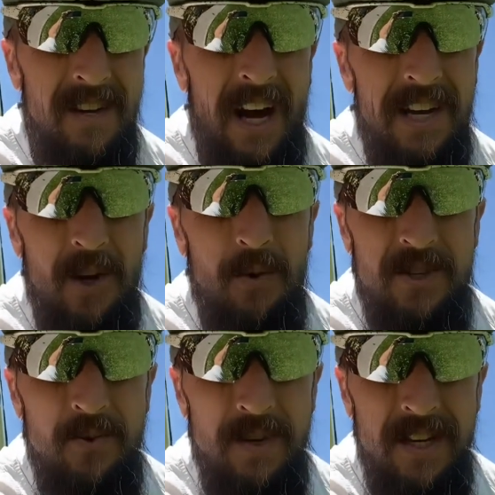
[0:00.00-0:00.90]
I know
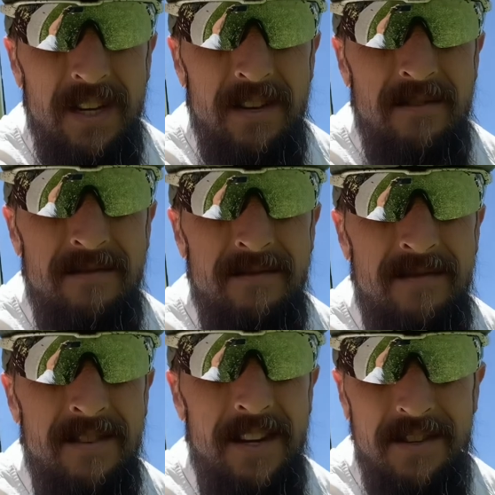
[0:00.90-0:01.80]
what you need,
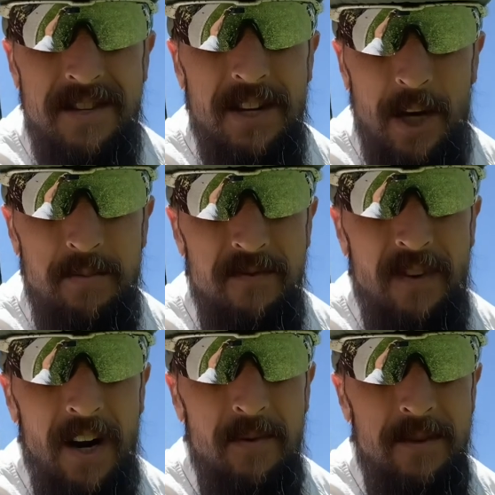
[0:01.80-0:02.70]
and it's going to help the
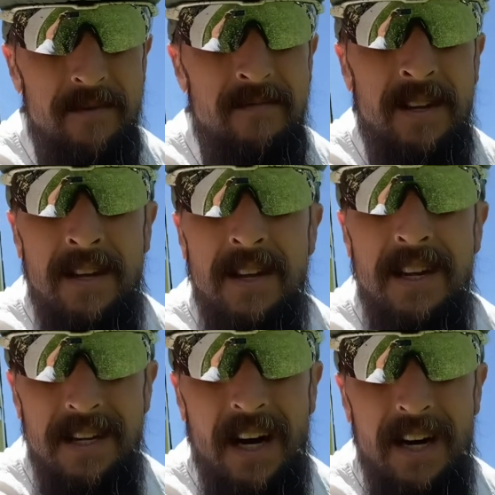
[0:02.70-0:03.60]
environment
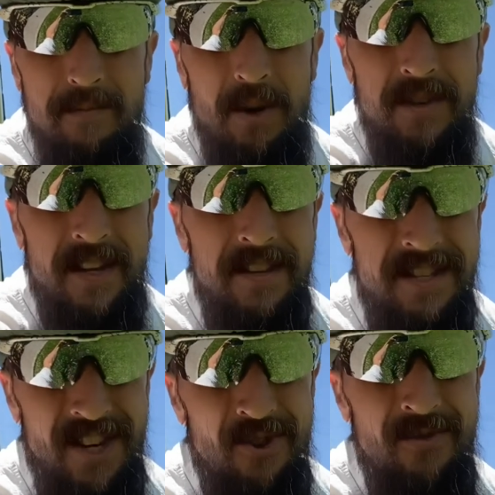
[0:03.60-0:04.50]
nine months out of the
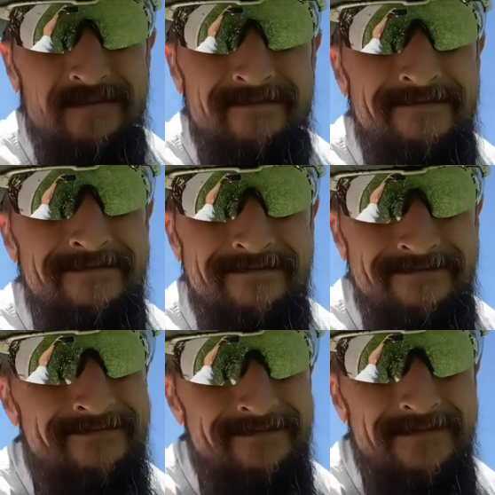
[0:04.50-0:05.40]
year.
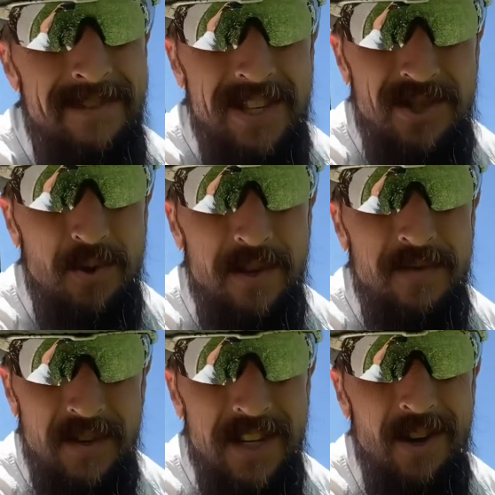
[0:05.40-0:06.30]
Let's do this
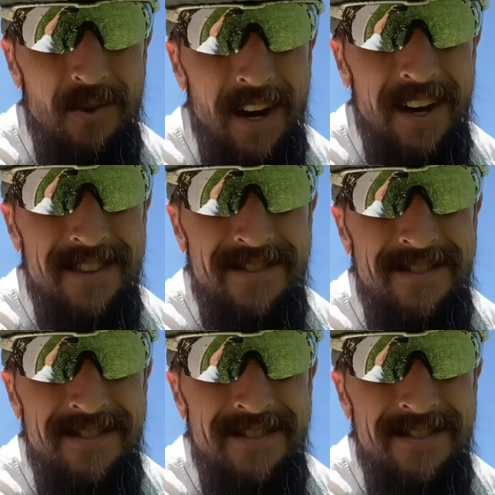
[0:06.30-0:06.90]
video, guys.